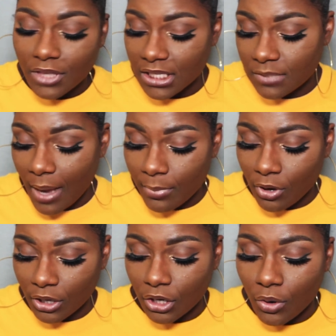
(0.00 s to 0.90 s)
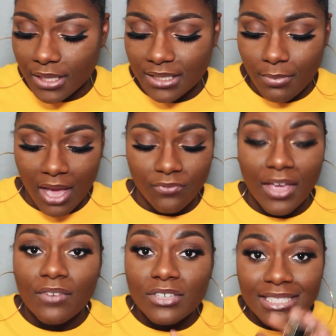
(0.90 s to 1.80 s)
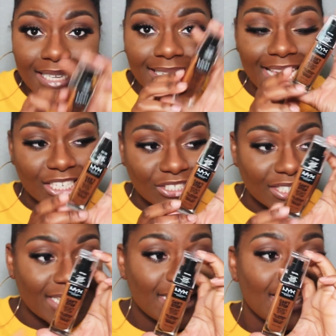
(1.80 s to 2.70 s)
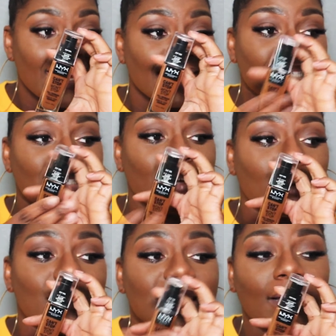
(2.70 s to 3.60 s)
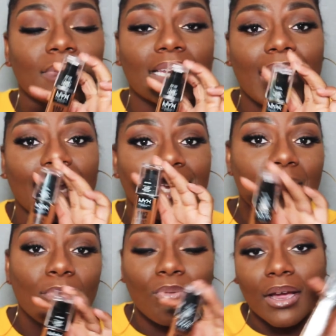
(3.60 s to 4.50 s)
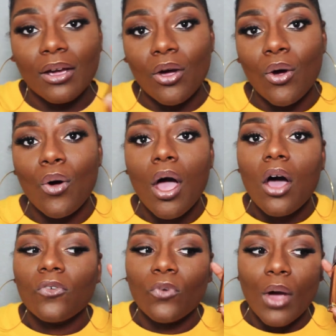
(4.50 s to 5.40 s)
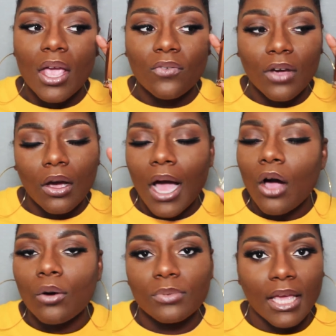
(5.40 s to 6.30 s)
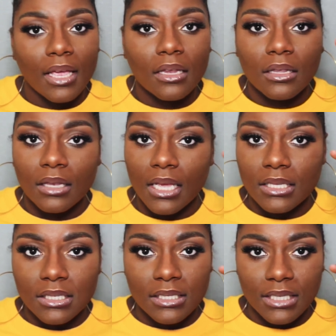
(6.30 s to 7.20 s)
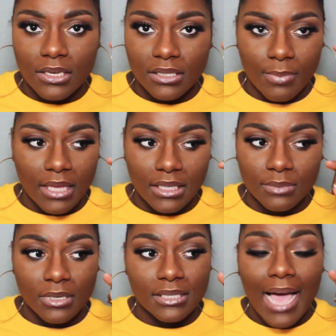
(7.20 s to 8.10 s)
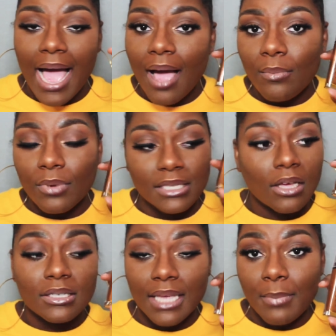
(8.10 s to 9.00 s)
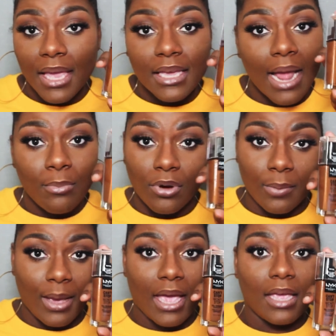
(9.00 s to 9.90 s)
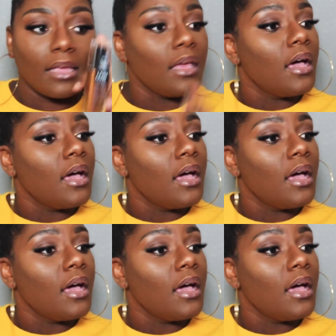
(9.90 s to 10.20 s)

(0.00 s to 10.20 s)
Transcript: This is probably going to go into my favorites collection. This is going to be something that I keep around forever. I hope that NYX continues to make this, because as long as they make it, I'm going to buy it.